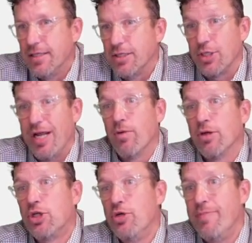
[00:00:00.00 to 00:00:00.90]
So now we're
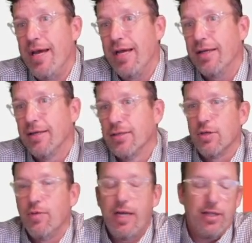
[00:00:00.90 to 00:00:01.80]
too big. So
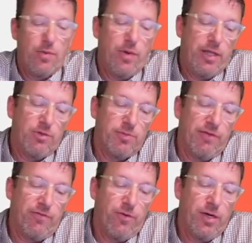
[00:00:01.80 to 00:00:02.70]
we got the one that was
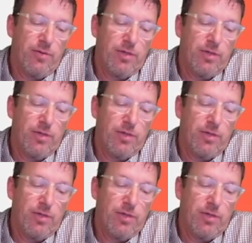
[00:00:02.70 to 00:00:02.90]
before it,